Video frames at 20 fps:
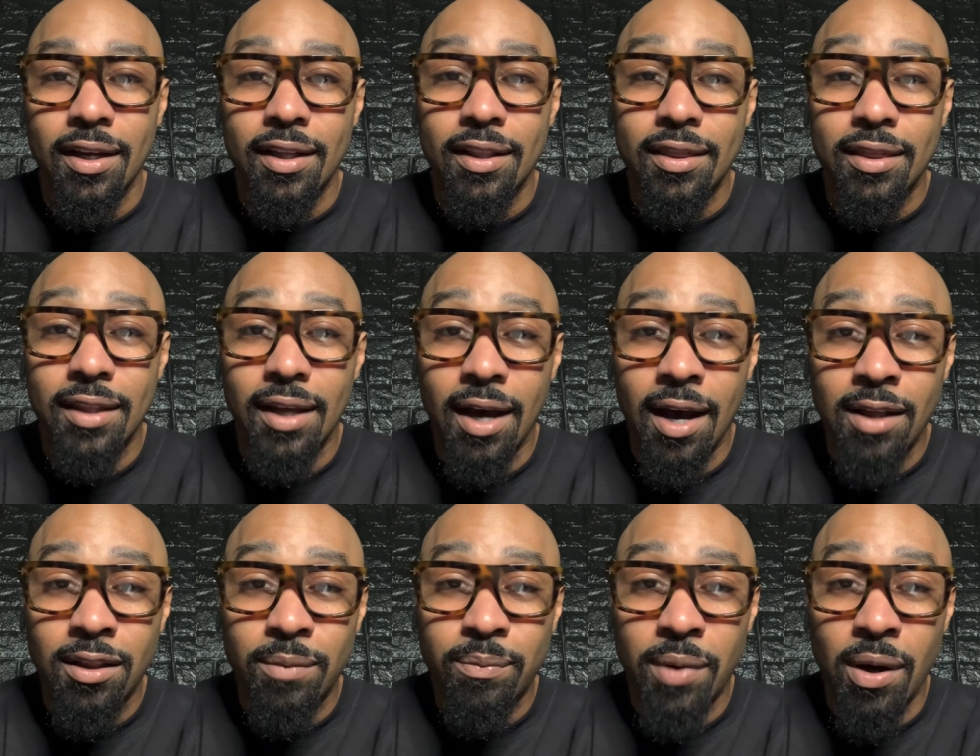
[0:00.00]
The
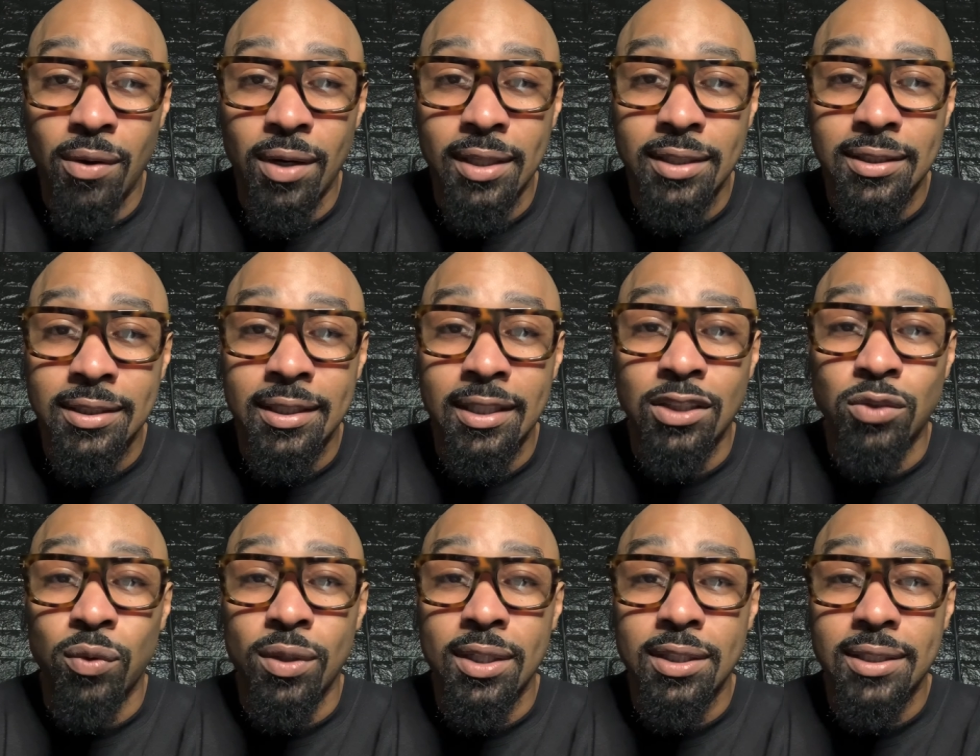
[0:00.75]
other bonus is
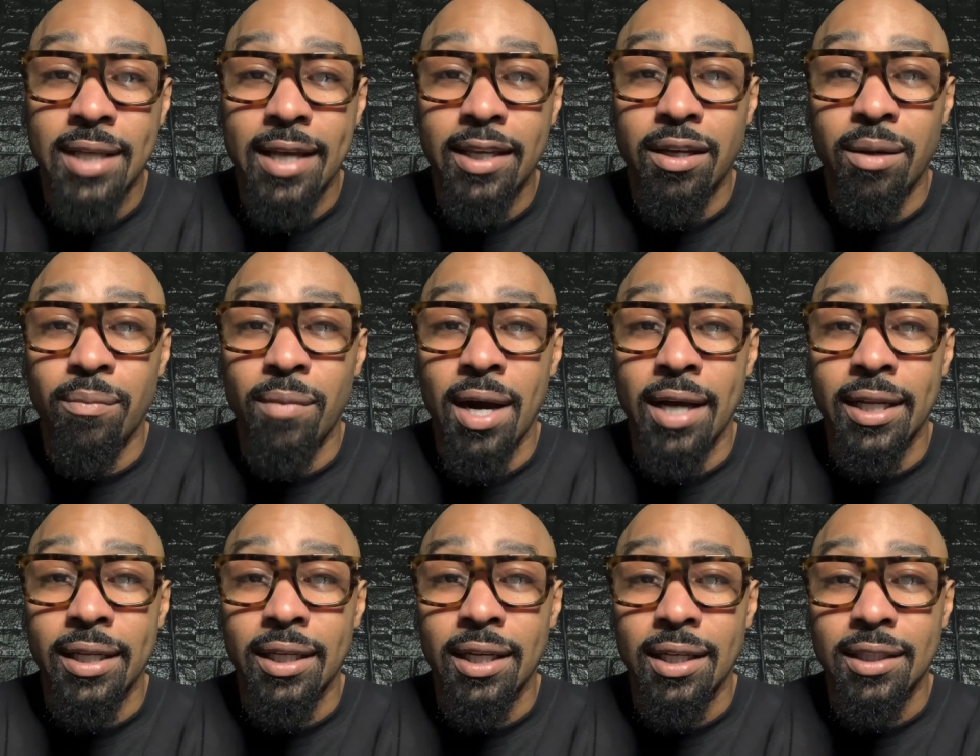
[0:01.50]
when you take your
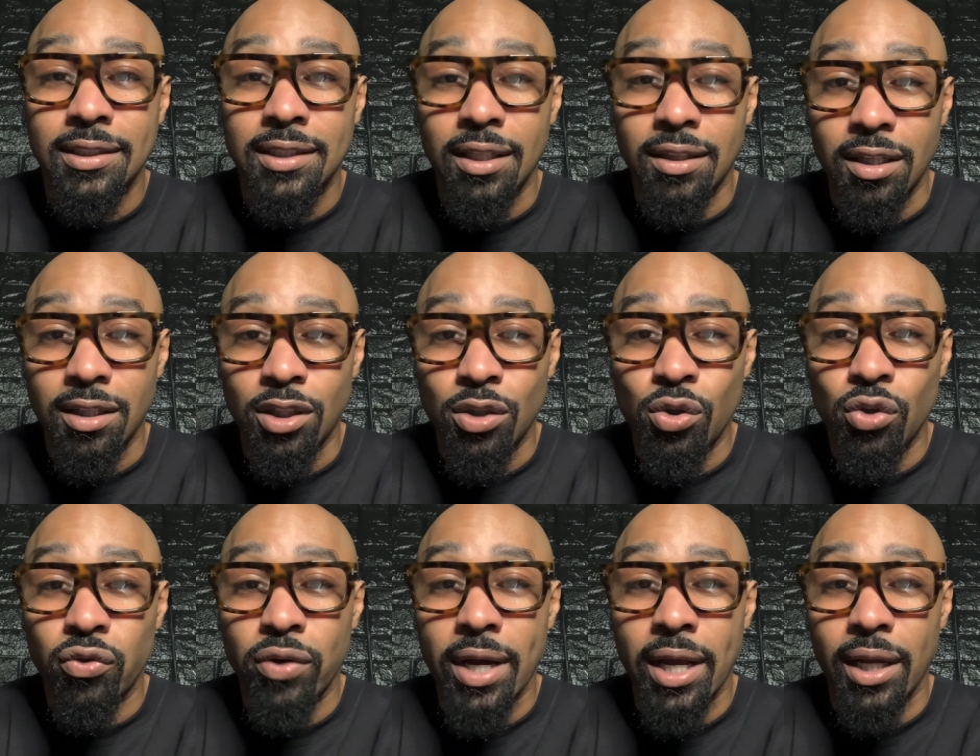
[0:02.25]
money to the new
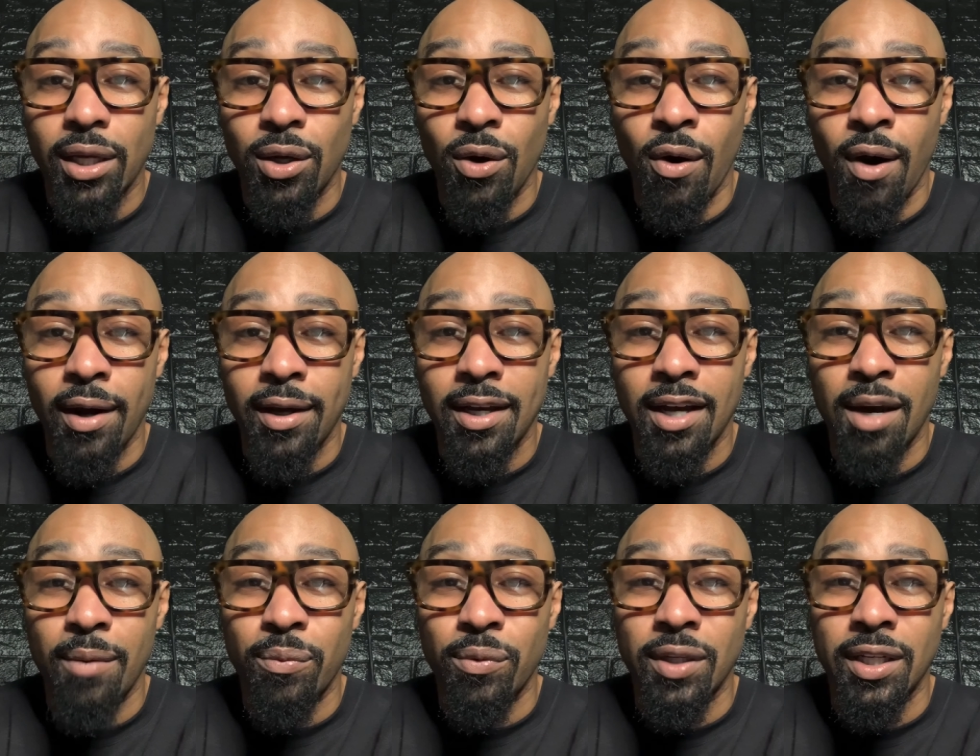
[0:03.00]
credit card
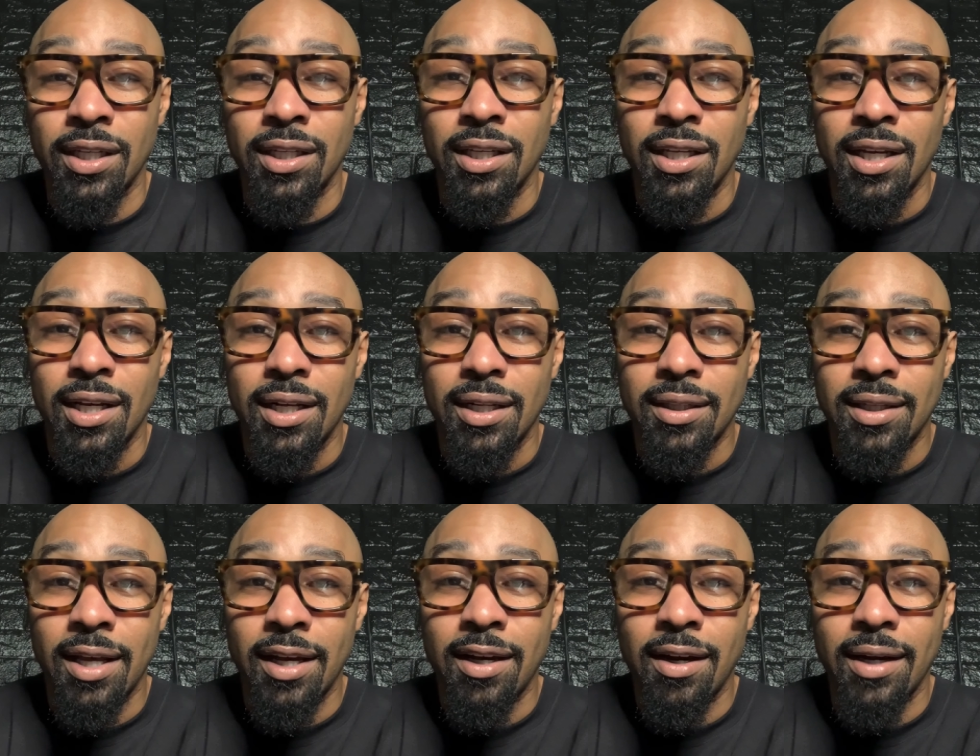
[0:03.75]
company,
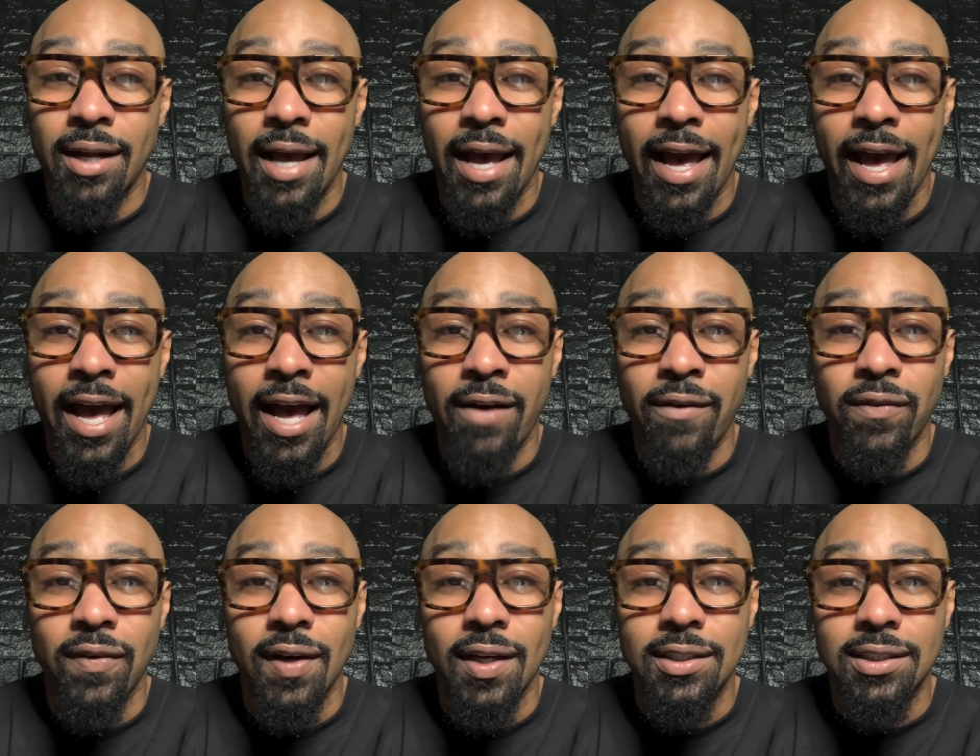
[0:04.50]
they're going to have
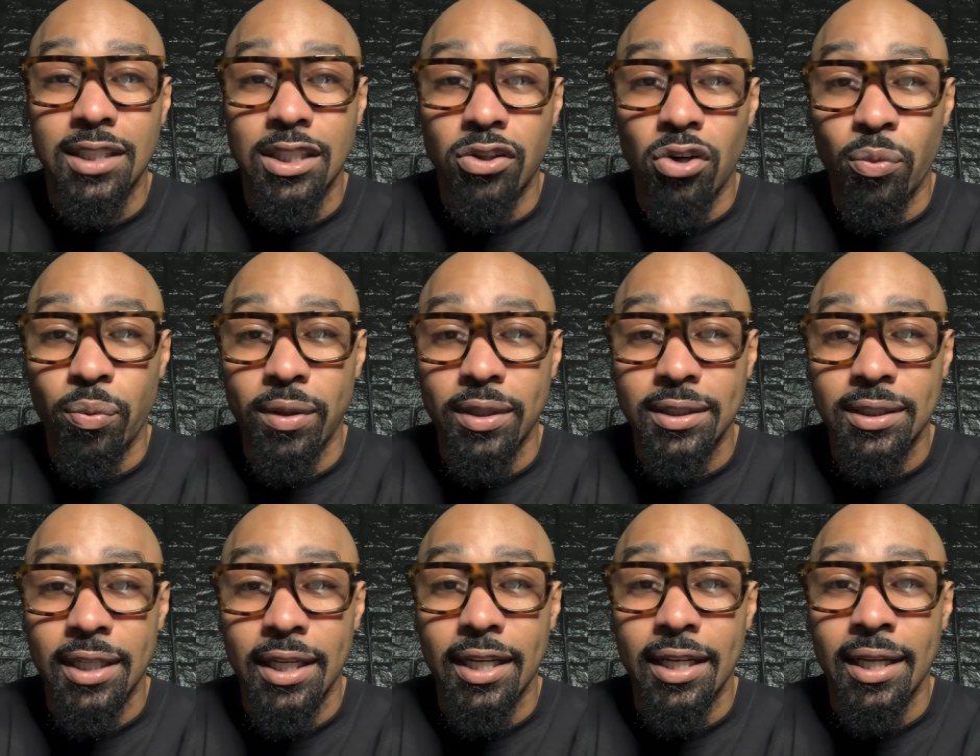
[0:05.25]
a
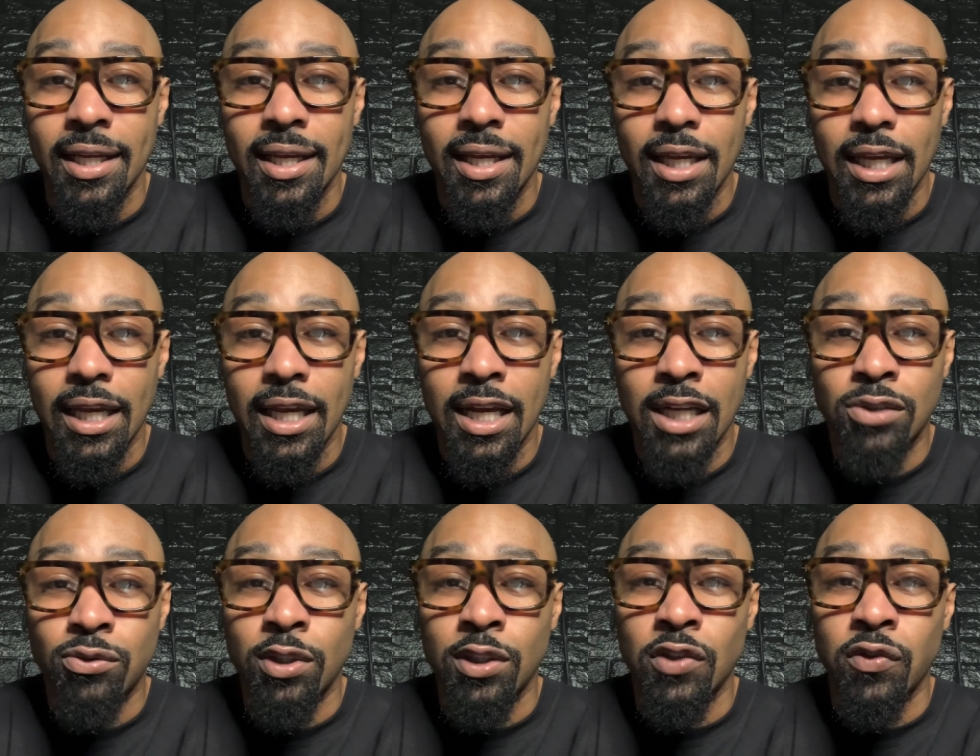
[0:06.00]
0%
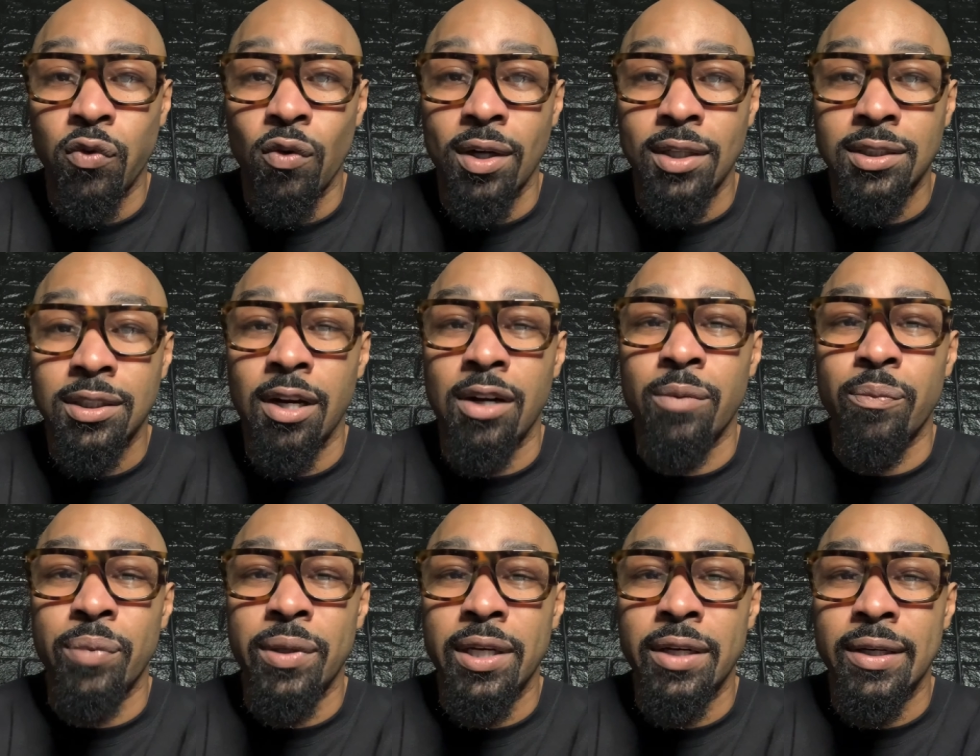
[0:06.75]
interest for a certain
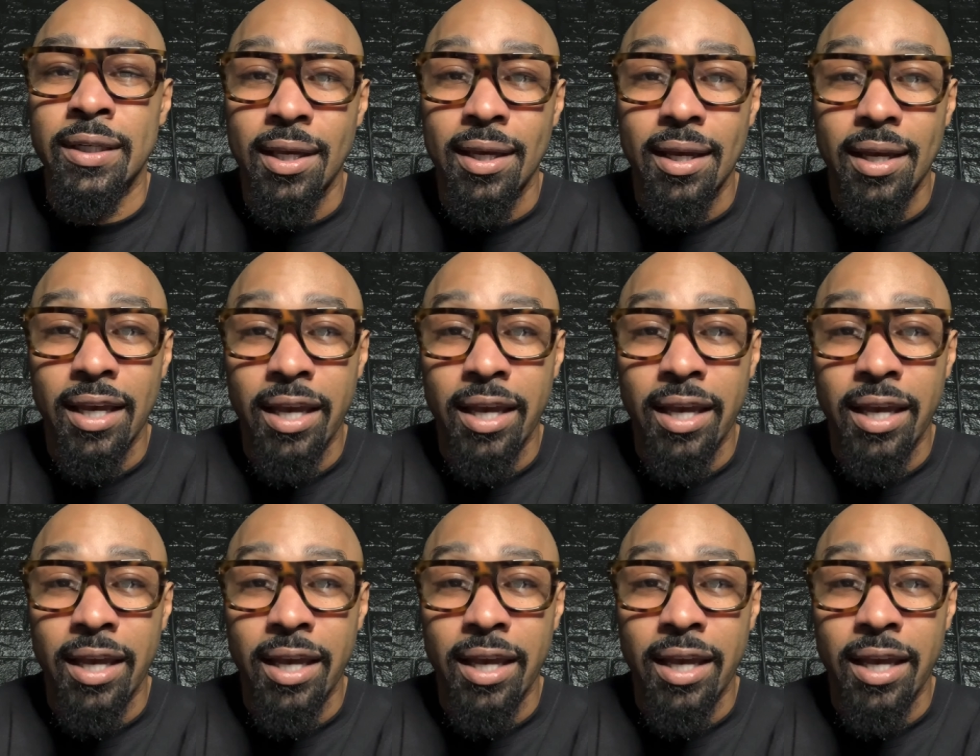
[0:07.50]
period.